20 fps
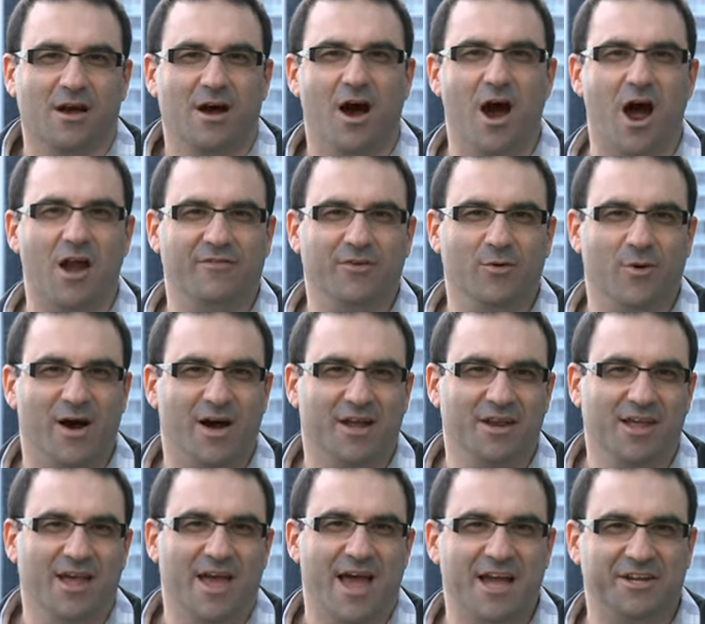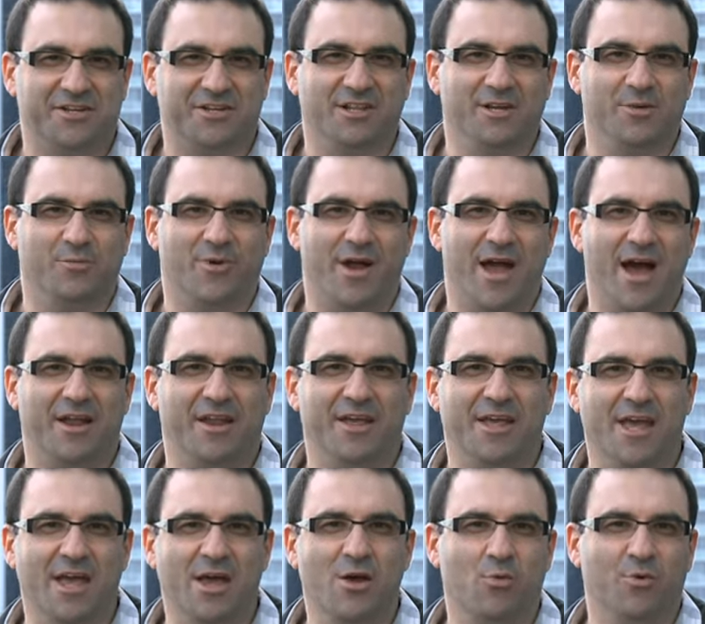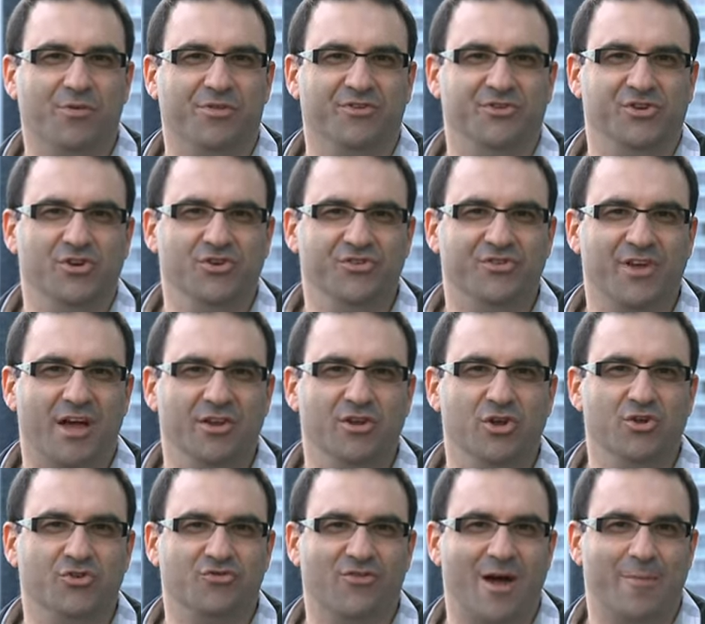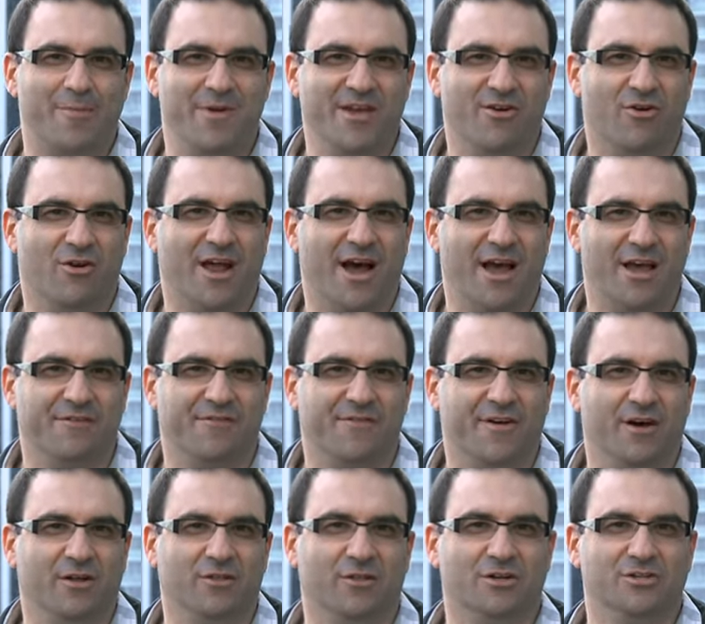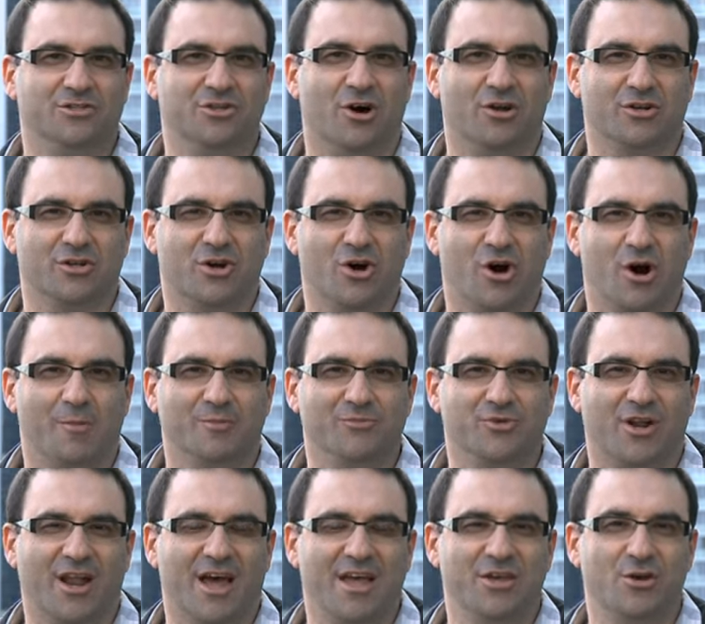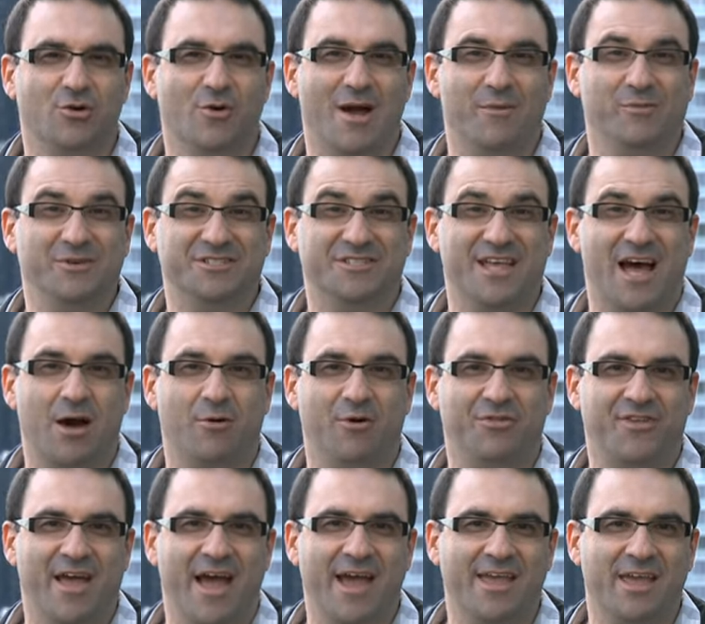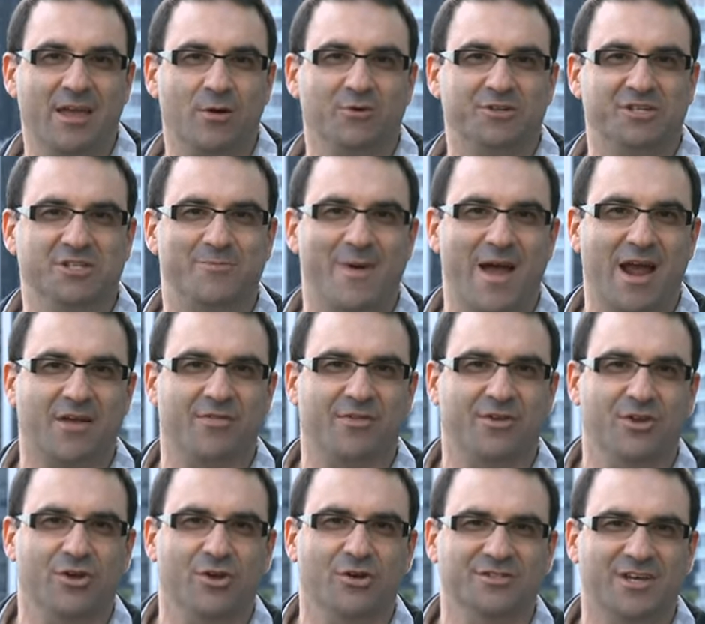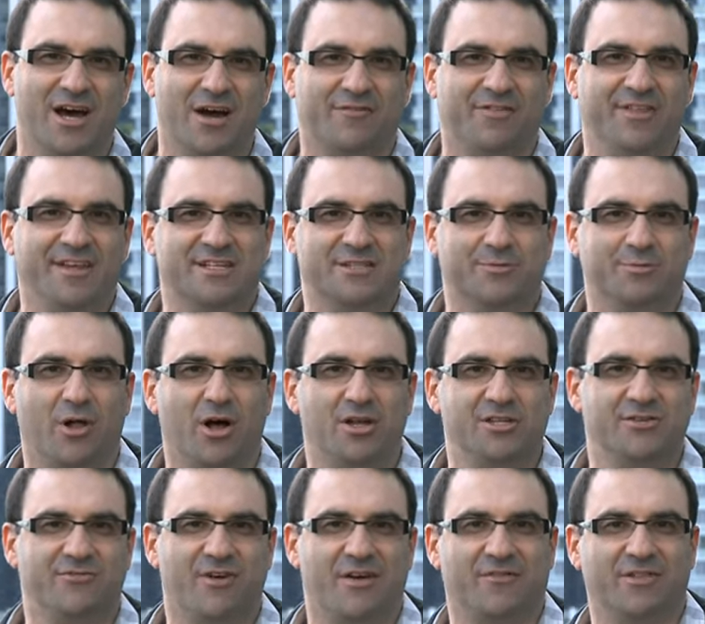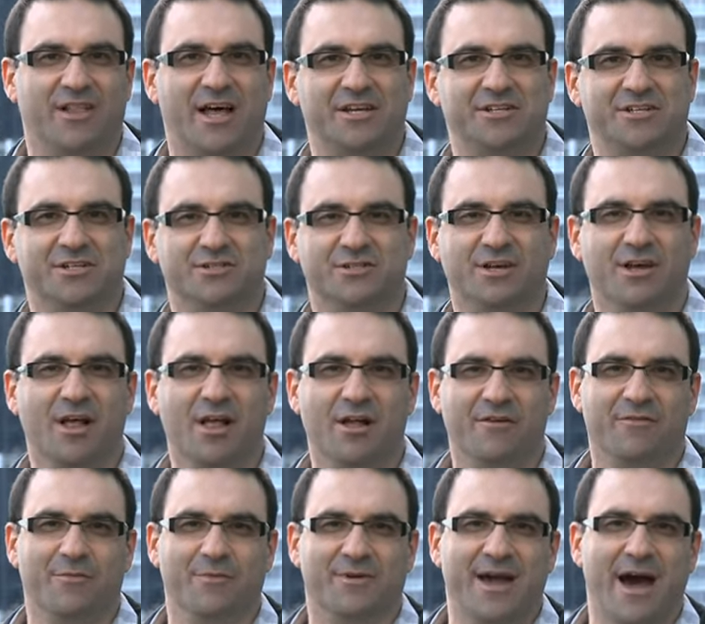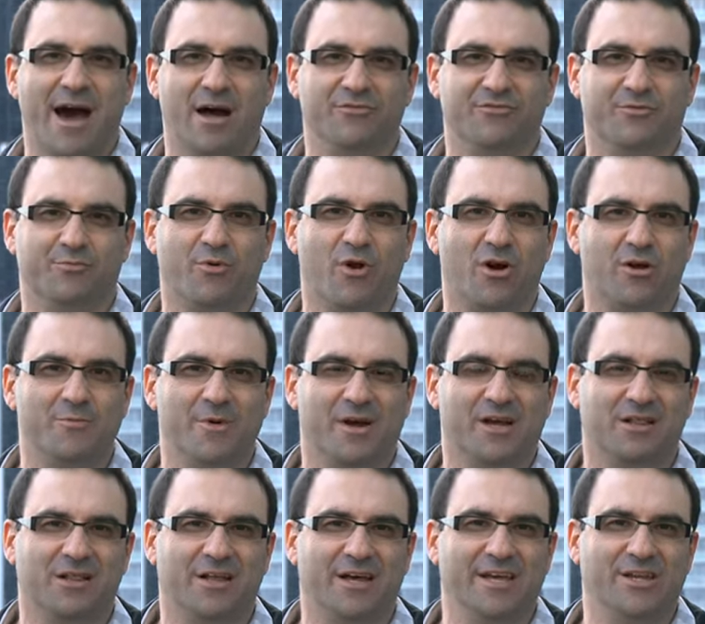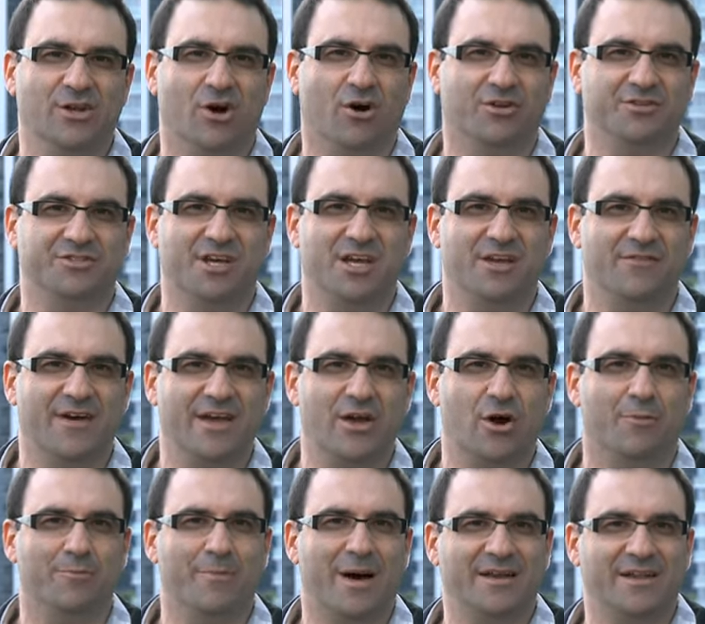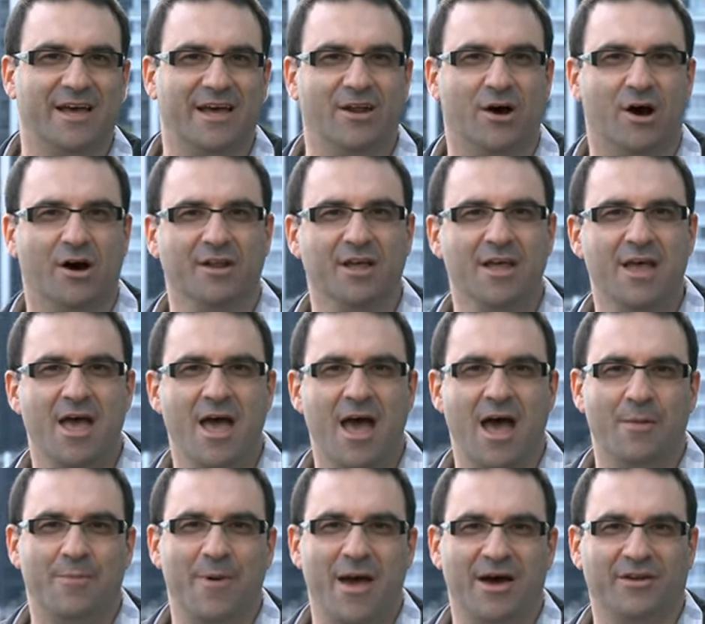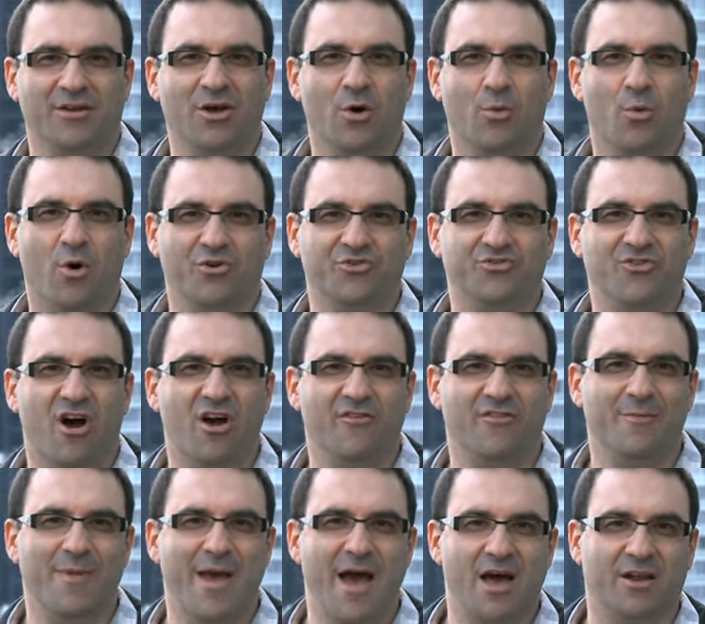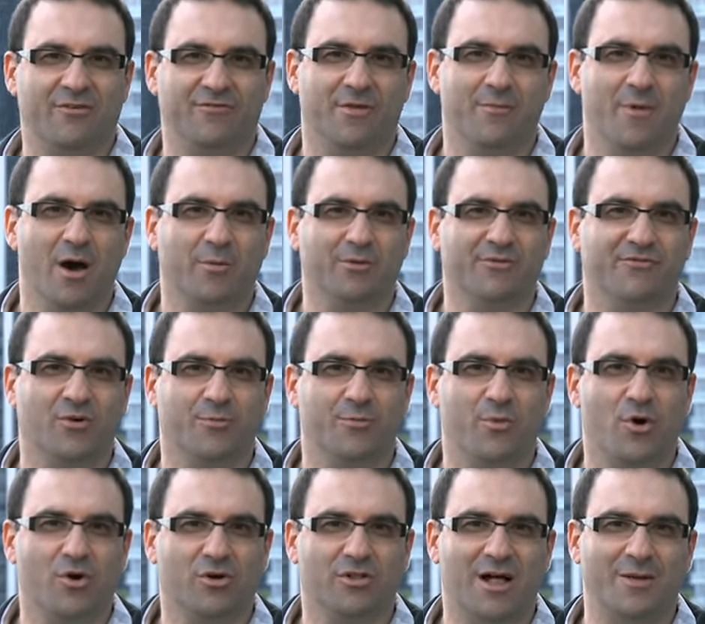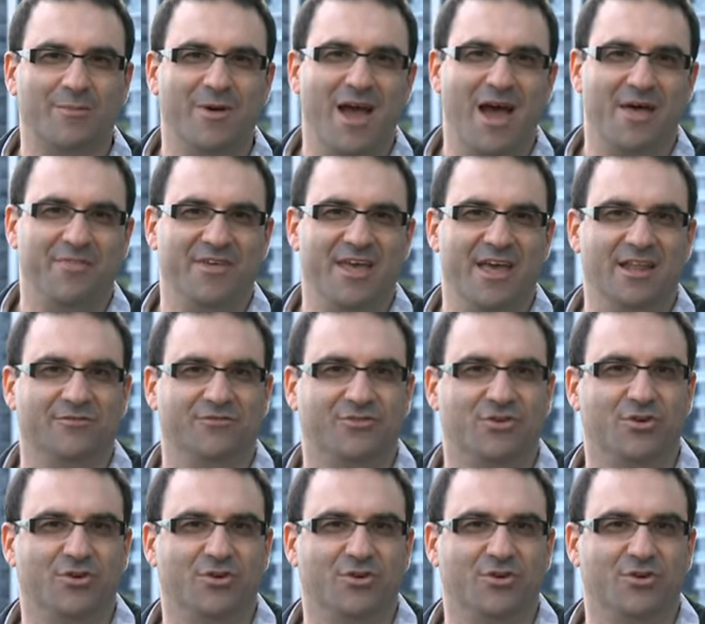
Hi everyone, Ashley Brown here with the Tuesday news wrap here on afl.com.au and we start with tanking which is back in the news after the explosive revelations from Carlton's Brock McLean on TV on Monday night about what drove him out of the Melbourne Football Club at the end of